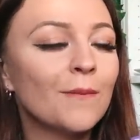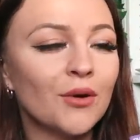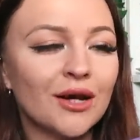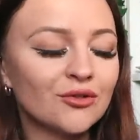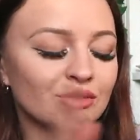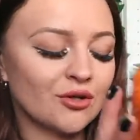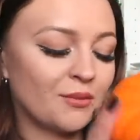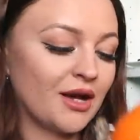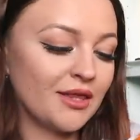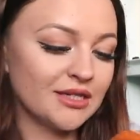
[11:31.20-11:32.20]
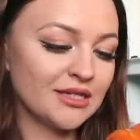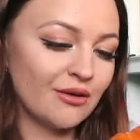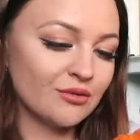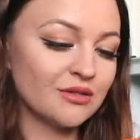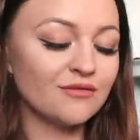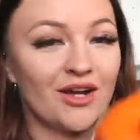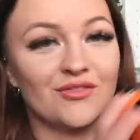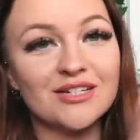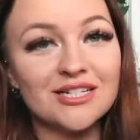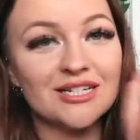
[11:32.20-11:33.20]
But I could not buy this. It was
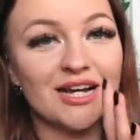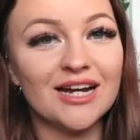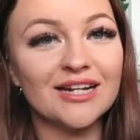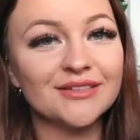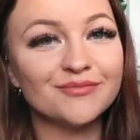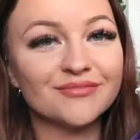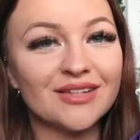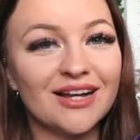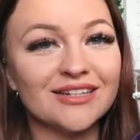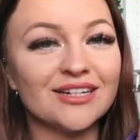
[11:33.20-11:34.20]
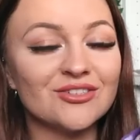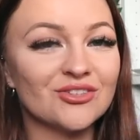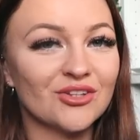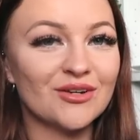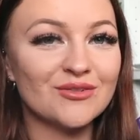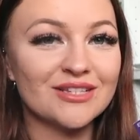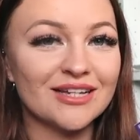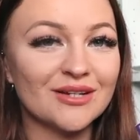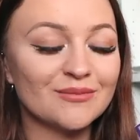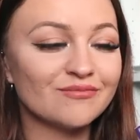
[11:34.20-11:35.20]
£5.99, and I just thought that was
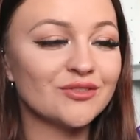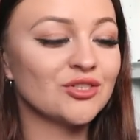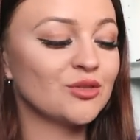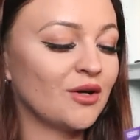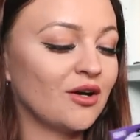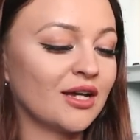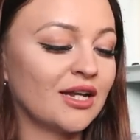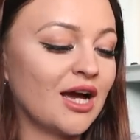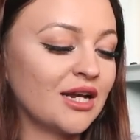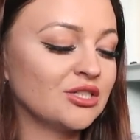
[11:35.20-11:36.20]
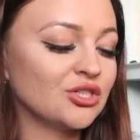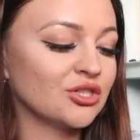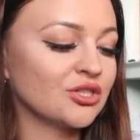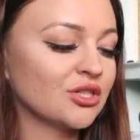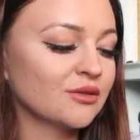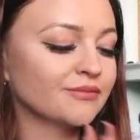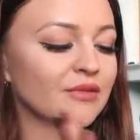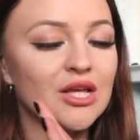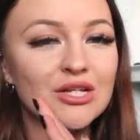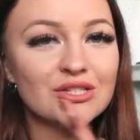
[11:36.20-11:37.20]
like such a bargain, and it's just
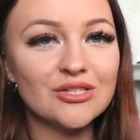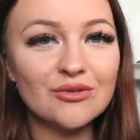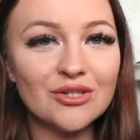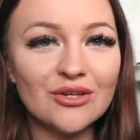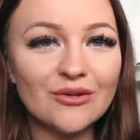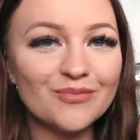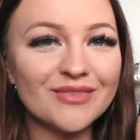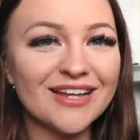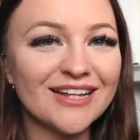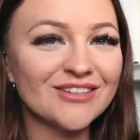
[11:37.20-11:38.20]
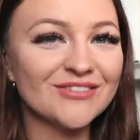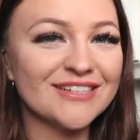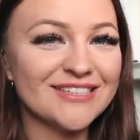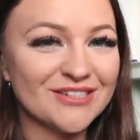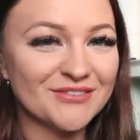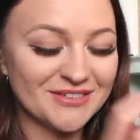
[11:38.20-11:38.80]
so cute and I love it so